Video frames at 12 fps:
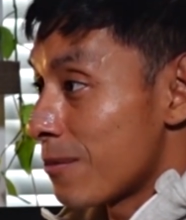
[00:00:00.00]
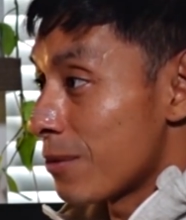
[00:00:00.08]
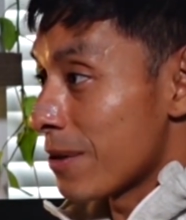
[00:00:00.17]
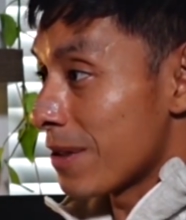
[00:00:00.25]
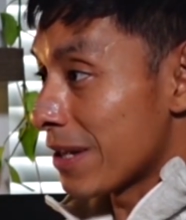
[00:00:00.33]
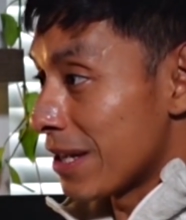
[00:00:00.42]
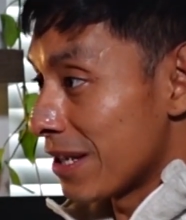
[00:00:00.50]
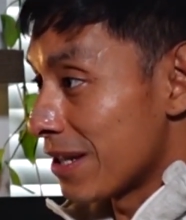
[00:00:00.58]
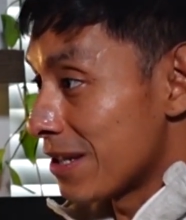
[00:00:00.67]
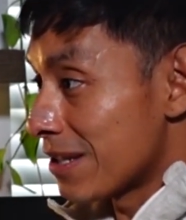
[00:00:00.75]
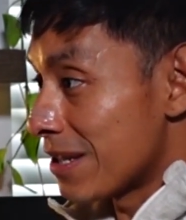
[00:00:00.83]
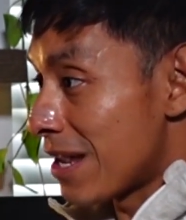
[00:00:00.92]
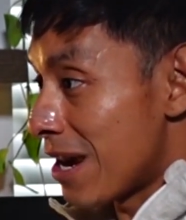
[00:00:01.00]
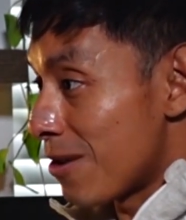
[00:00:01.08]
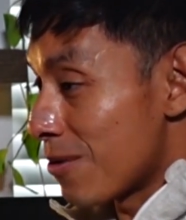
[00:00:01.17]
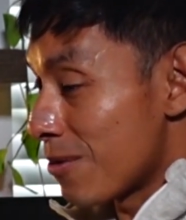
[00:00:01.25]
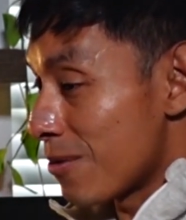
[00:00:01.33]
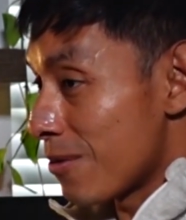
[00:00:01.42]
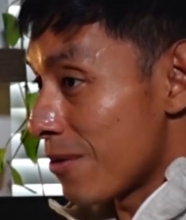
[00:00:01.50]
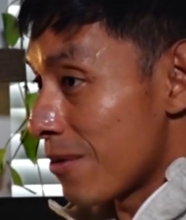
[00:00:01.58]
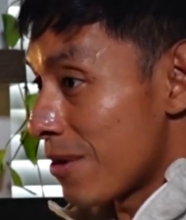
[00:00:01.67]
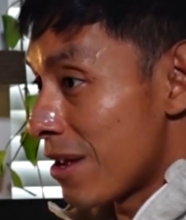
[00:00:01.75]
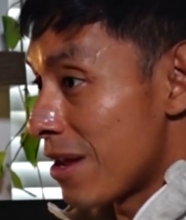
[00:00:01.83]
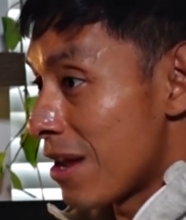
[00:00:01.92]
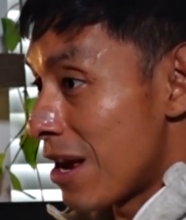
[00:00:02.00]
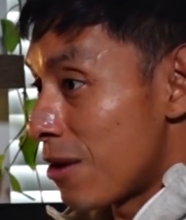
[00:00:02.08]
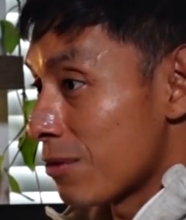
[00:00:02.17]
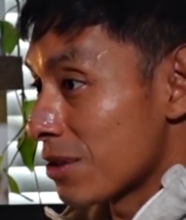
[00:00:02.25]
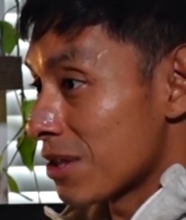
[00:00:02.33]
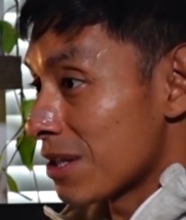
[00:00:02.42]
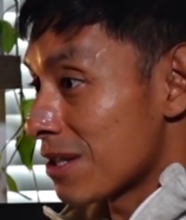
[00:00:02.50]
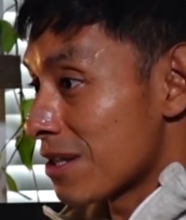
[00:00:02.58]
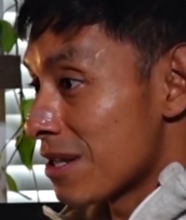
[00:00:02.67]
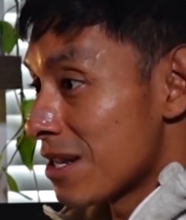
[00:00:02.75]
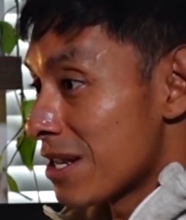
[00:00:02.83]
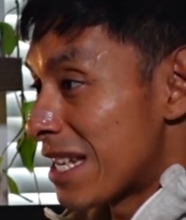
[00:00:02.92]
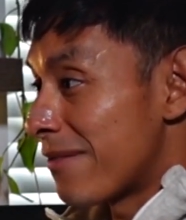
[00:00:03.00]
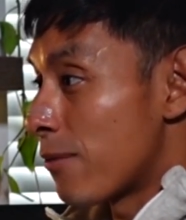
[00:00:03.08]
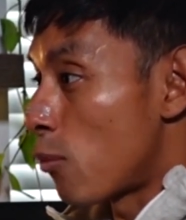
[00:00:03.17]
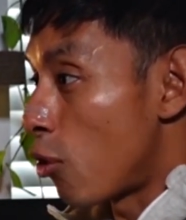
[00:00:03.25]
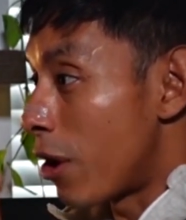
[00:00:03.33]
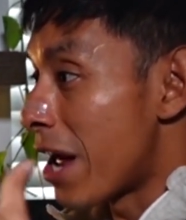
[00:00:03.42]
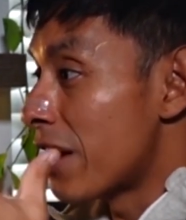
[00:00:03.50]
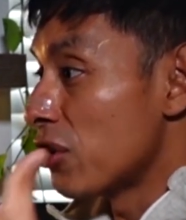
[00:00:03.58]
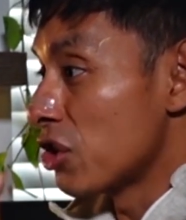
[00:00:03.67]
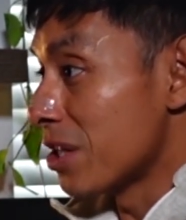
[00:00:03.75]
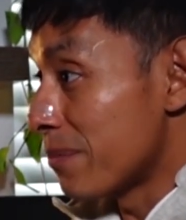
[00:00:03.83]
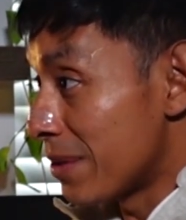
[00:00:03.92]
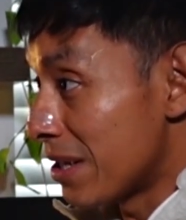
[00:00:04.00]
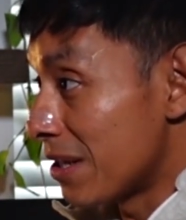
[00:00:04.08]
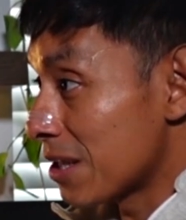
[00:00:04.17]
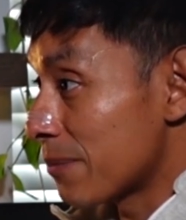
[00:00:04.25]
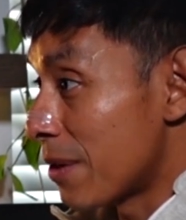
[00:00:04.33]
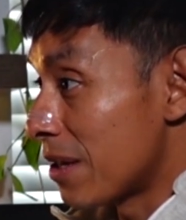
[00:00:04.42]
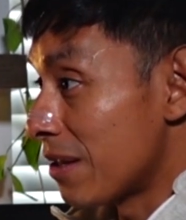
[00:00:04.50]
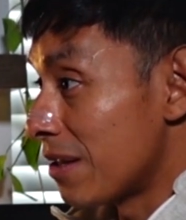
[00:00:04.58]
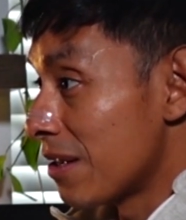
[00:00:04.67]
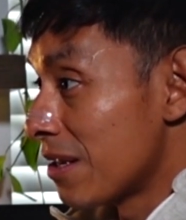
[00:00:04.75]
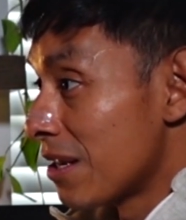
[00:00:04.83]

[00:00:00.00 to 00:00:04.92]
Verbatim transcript: with the kids and now and now it's just even more energy being expended.